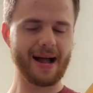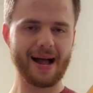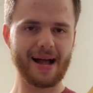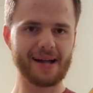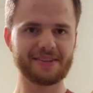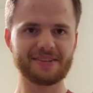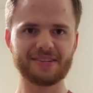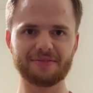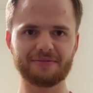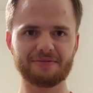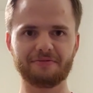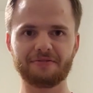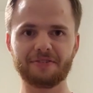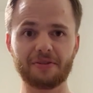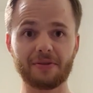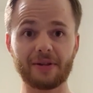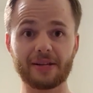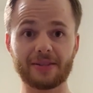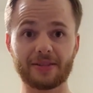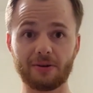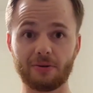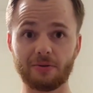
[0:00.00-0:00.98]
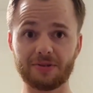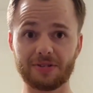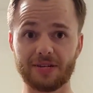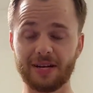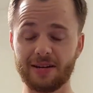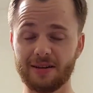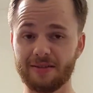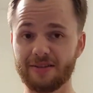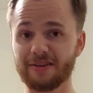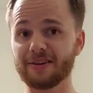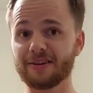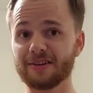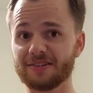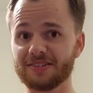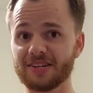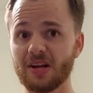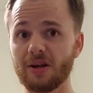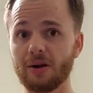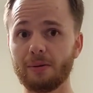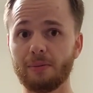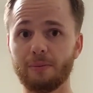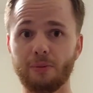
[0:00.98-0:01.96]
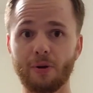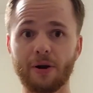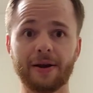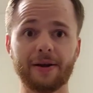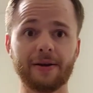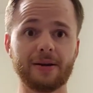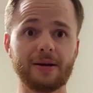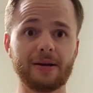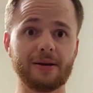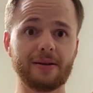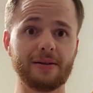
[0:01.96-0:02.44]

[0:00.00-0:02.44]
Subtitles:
I didn't feel like there was anything to celebrate,